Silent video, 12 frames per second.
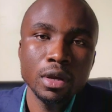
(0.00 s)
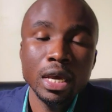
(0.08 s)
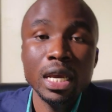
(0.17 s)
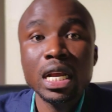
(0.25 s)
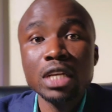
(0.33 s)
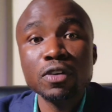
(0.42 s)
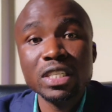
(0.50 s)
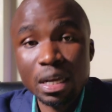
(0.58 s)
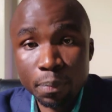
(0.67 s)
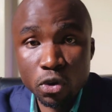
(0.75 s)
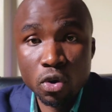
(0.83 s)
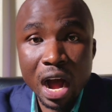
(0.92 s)
In case, for example,
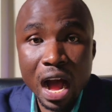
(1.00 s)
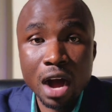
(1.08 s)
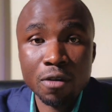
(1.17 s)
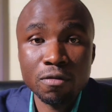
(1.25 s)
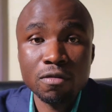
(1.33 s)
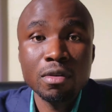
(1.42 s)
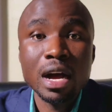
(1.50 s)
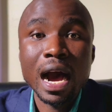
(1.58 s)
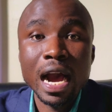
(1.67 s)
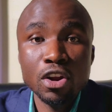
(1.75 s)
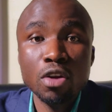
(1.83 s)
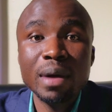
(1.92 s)
you have
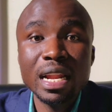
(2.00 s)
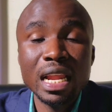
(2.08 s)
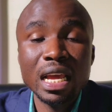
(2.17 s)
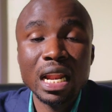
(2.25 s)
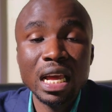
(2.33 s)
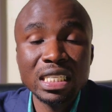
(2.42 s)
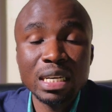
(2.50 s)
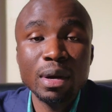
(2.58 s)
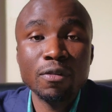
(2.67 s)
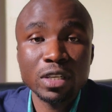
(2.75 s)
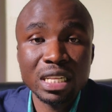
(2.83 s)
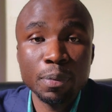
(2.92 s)
idle money lying somewhere, for
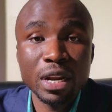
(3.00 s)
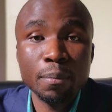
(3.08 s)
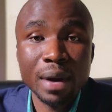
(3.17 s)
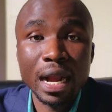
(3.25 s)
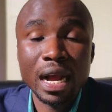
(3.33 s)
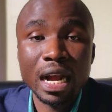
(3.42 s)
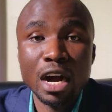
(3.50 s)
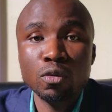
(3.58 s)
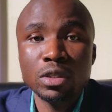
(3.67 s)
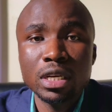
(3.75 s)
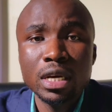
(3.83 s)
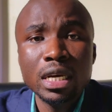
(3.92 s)
example, in a bank account,
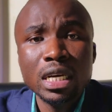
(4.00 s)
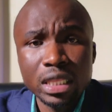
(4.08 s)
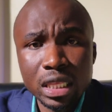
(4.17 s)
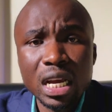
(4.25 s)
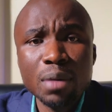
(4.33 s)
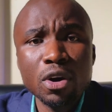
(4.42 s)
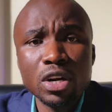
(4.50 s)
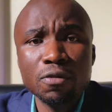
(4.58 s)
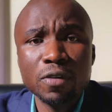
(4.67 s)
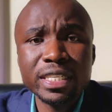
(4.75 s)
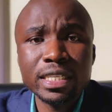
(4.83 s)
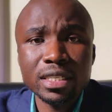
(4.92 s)
think about
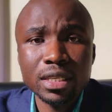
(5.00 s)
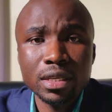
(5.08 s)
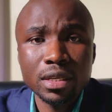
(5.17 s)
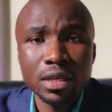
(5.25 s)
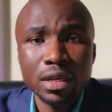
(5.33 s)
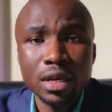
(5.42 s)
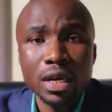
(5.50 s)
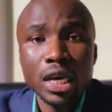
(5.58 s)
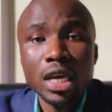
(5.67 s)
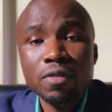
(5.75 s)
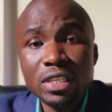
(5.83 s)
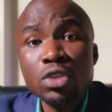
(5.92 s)
investing.
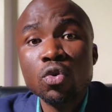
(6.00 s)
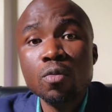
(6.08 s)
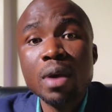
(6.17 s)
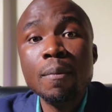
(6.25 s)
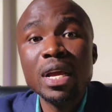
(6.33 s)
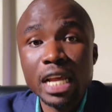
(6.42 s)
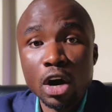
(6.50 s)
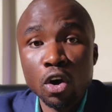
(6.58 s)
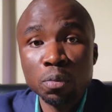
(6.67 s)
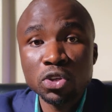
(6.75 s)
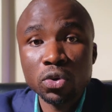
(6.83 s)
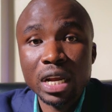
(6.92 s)
Investing could be a better
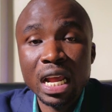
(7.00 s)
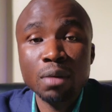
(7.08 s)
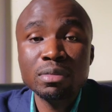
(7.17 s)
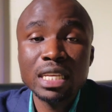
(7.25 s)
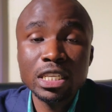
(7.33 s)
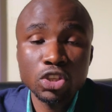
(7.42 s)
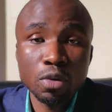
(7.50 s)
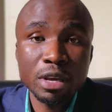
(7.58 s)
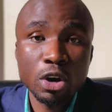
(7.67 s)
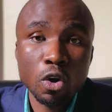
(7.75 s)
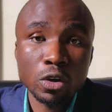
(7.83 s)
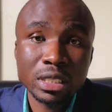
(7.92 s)
option. And I'm saying so
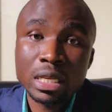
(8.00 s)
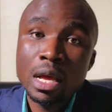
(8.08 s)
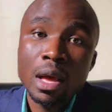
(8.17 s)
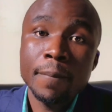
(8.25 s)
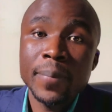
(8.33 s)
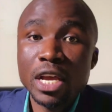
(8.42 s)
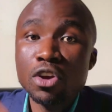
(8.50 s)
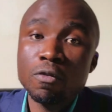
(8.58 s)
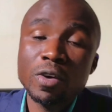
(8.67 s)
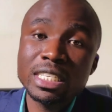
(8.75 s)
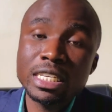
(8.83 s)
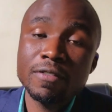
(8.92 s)
because by you
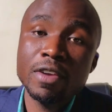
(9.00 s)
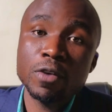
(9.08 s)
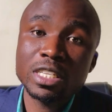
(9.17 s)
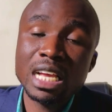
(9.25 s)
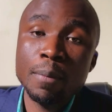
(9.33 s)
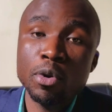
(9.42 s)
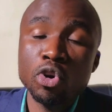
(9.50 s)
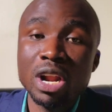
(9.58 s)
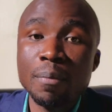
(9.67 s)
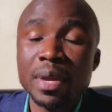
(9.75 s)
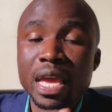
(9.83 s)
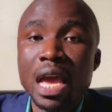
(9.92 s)
investing, even, for example, you're going
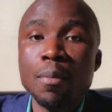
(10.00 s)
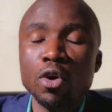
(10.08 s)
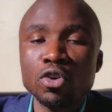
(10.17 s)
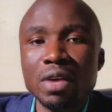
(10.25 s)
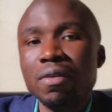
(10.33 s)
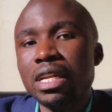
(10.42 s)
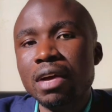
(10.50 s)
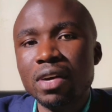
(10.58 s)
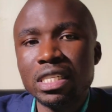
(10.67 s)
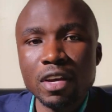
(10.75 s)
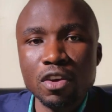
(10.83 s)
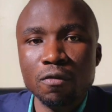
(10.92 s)
to be able to diversify
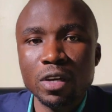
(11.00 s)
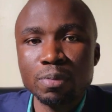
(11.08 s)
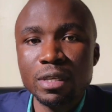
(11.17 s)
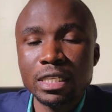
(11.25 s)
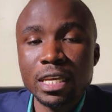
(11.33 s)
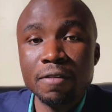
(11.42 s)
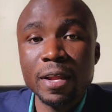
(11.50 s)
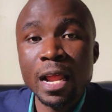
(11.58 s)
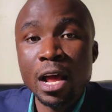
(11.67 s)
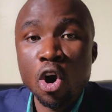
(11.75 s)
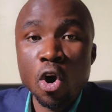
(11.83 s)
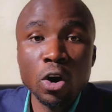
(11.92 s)
your investments, even
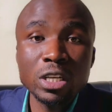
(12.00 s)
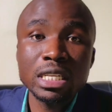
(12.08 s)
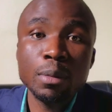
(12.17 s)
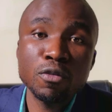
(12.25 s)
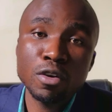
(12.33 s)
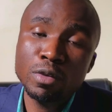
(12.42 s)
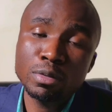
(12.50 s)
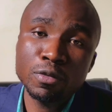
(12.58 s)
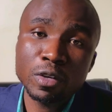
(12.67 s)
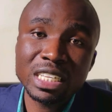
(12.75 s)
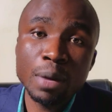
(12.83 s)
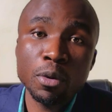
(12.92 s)
hold some of your investment, for
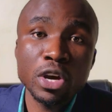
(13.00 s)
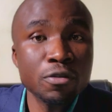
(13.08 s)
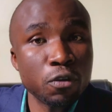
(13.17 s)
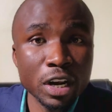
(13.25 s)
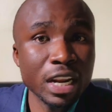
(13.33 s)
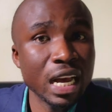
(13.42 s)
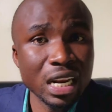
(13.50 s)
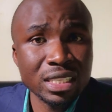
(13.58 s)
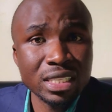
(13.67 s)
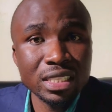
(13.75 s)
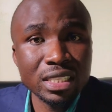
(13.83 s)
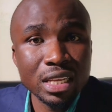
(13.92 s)
example, in foreign
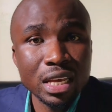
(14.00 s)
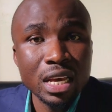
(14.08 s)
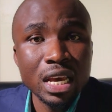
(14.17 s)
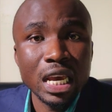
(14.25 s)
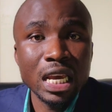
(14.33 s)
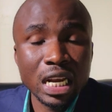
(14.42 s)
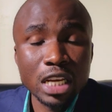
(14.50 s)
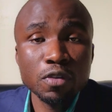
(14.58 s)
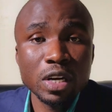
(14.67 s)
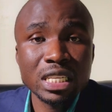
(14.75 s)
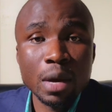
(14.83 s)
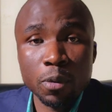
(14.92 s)
currencies. In case, for
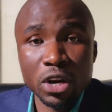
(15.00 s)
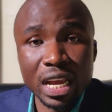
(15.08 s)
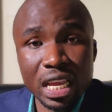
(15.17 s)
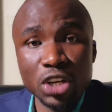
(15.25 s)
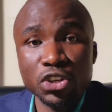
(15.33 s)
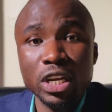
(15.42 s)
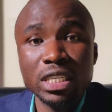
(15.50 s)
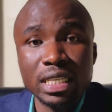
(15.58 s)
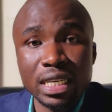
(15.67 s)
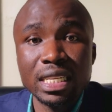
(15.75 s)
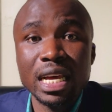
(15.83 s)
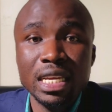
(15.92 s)
example, the Kenyan shilling takes
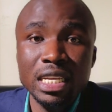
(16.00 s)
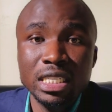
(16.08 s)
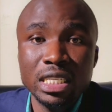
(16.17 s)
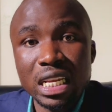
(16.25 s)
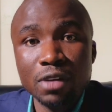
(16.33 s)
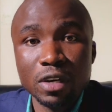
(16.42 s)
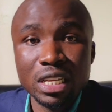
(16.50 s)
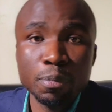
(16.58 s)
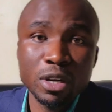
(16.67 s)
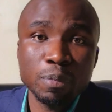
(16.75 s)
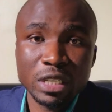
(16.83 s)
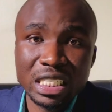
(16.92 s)
a hit, for example,
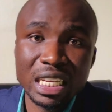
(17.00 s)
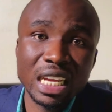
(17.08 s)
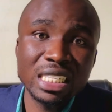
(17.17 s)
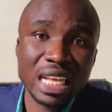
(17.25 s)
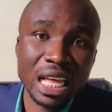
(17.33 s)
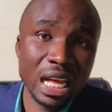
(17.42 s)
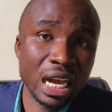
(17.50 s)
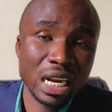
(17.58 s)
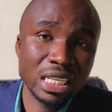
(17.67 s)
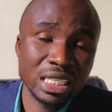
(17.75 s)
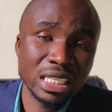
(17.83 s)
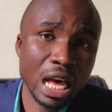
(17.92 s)
depreciates against other
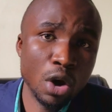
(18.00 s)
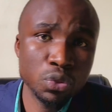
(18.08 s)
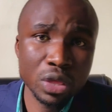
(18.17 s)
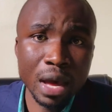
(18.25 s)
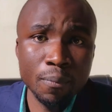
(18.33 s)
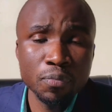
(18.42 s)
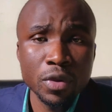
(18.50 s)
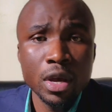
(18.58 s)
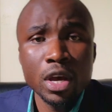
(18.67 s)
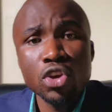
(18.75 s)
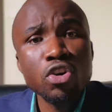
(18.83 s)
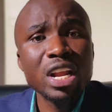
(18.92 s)
currencies out there,
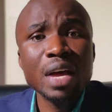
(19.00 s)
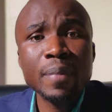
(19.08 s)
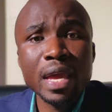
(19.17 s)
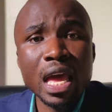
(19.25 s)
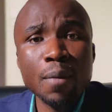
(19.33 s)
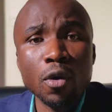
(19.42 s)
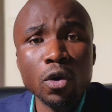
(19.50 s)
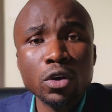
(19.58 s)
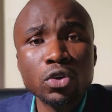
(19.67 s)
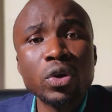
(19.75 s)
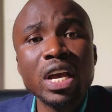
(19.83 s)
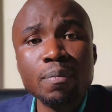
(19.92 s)
you're going to be able to
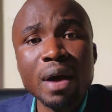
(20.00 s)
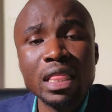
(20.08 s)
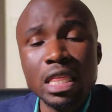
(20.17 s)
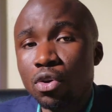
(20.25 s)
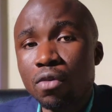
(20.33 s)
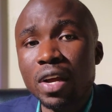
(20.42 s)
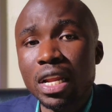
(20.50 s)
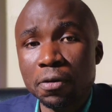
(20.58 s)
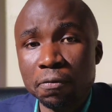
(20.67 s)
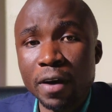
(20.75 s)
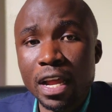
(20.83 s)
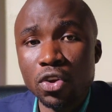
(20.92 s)
get back the equivalent
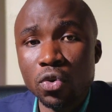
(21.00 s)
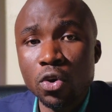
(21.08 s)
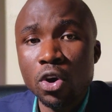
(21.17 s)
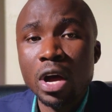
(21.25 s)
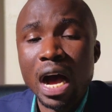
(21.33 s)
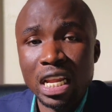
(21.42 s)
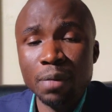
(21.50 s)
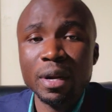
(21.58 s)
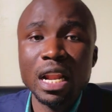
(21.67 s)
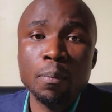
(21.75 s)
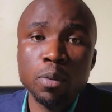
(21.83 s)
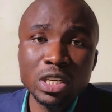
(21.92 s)
value at that
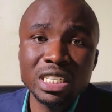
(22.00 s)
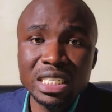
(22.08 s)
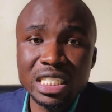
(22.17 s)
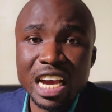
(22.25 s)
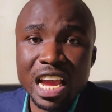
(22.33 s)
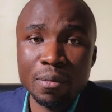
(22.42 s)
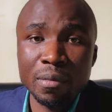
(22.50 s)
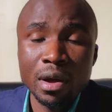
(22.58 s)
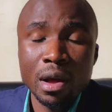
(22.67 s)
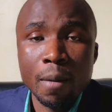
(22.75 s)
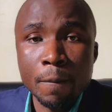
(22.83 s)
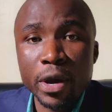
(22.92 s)
particular point in time
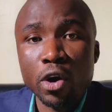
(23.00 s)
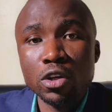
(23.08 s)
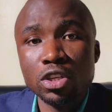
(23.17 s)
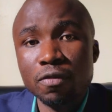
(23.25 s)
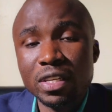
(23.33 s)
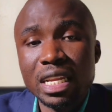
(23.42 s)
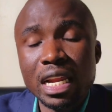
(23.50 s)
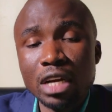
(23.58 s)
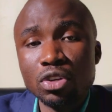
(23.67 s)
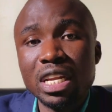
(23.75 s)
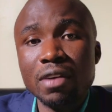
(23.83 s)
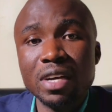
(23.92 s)
because invested and actually
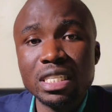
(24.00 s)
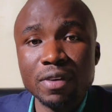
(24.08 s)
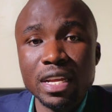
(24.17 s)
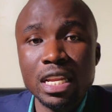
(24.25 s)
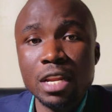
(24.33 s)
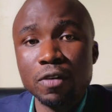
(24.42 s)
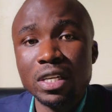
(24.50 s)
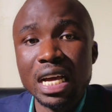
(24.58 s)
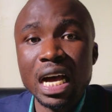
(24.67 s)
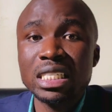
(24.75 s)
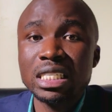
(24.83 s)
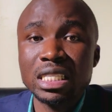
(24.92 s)
diversified in different
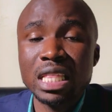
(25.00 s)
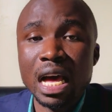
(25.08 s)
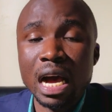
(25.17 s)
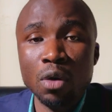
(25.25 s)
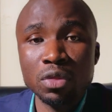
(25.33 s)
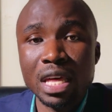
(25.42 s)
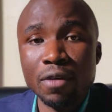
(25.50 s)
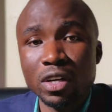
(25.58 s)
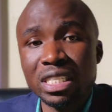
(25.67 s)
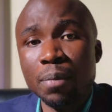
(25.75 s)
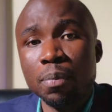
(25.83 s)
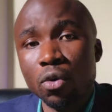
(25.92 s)
assets there out there. For
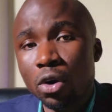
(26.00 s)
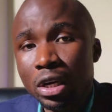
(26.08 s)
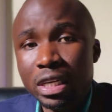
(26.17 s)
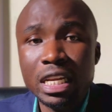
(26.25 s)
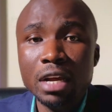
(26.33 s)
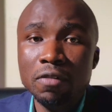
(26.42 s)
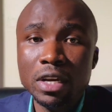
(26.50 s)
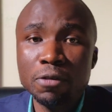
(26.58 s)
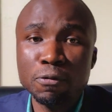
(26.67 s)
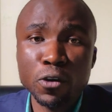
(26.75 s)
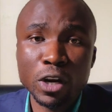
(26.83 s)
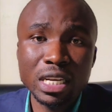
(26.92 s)
example, delving in
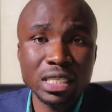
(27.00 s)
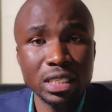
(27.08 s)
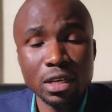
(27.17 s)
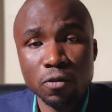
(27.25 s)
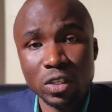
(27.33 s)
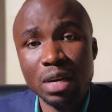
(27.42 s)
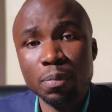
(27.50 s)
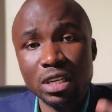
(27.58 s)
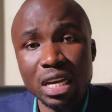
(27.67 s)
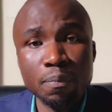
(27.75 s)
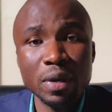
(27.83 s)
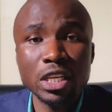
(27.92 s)
Forex, for example,
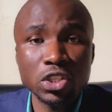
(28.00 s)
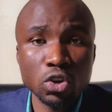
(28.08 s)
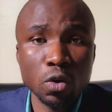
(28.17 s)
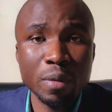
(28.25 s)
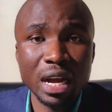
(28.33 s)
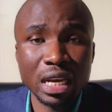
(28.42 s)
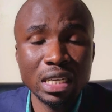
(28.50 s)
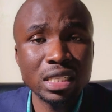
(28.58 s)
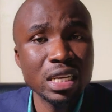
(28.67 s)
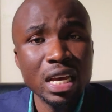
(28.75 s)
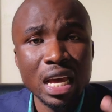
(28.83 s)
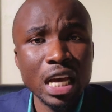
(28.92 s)
jumping in stock market,
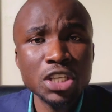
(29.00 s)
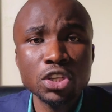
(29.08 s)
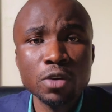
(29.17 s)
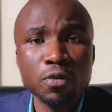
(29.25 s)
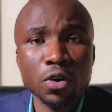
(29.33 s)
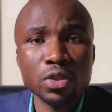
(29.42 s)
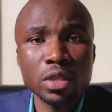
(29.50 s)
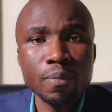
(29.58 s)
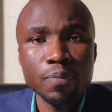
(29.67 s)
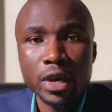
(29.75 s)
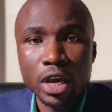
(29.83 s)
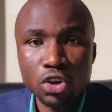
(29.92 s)
and so forth.
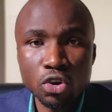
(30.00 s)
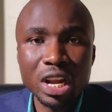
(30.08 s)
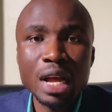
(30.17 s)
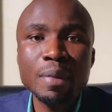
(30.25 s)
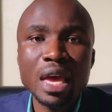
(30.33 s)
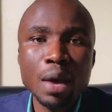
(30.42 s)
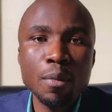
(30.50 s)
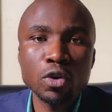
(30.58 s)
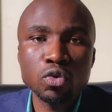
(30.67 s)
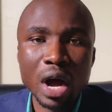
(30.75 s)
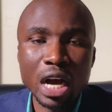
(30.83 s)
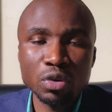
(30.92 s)
You're going to be able to
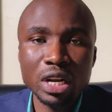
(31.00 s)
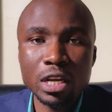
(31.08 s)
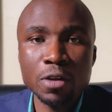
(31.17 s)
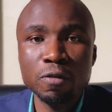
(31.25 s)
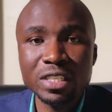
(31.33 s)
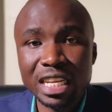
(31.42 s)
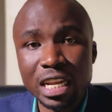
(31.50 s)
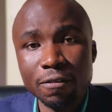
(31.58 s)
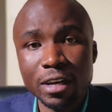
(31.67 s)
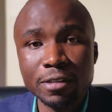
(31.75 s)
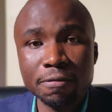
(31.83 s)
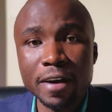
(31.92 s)
actually invest and
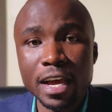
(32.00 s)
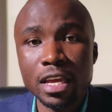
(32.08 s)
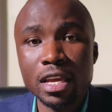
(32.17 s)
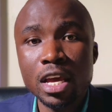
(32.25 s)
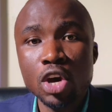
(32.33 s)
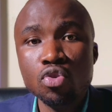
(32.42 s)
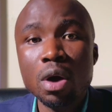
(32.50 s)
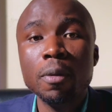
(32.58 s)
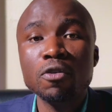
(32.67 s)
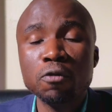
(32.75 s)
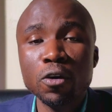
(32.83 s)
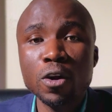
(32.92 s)
diversify your
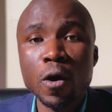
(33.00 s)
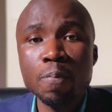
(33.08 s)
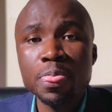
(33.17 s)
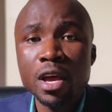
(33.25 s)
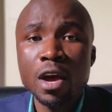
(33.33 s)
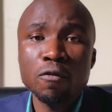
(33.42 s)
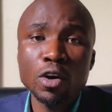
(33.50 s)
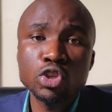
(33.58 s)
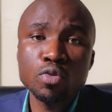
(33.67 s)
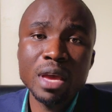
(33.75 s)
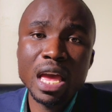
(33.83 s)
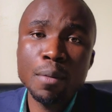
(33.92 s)
portfolio for you to
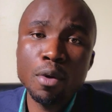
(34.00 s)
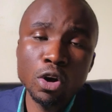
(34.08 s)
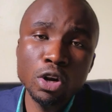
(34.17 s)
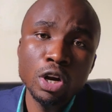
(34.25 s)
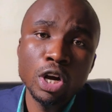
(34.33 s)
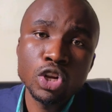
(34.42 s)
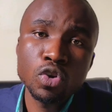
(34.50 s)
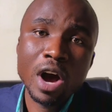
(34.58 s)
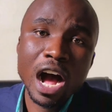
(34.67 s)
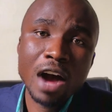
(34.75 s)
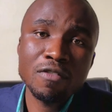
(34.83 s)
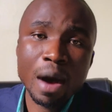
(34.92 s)
be able to
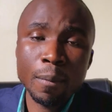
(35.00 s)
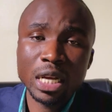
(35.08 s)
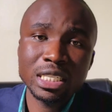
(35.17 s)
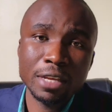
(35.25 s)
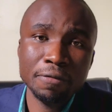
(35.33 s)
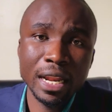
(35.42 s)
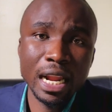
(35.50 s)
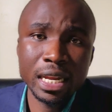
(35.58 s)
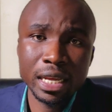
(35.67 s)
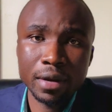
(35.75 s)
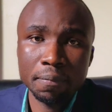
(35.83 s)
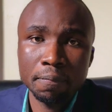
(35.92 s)
have a much safer
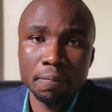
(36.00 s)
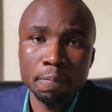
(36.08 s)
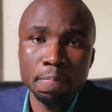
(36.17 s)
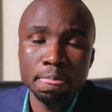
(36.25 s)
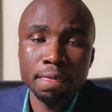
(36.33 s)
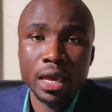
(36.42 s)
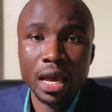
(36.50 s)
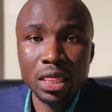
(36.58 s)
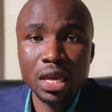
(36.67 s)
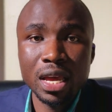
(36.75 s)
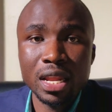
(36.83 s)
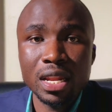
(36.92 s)
landing. And
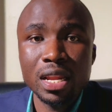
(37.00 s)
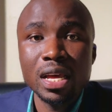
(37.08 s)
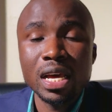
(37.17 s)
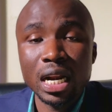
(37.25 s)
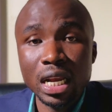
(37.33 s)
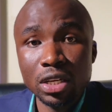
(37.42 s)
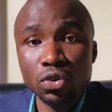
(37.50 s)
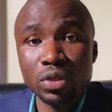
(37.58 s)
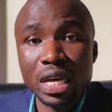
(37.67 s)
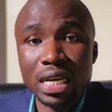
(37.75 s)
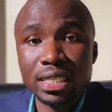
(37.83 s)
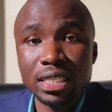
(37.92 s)
then, relating to
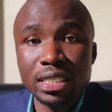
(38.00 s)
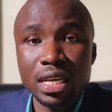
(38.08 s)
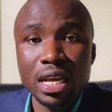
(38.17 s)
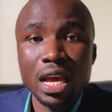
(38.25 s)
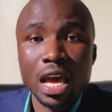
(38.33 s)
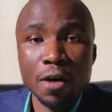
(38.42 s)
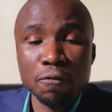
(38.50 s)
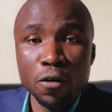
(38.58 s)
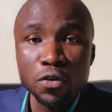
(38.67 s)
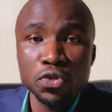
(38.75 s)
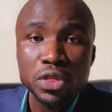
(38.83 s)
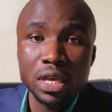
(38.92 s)
that, a
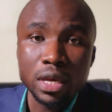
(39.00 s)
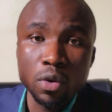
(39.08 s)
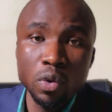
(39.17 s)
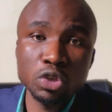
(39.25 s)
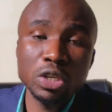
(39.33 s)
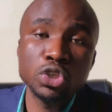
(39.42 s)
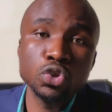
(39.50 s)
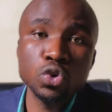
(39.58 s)
fourth thing which you need to do is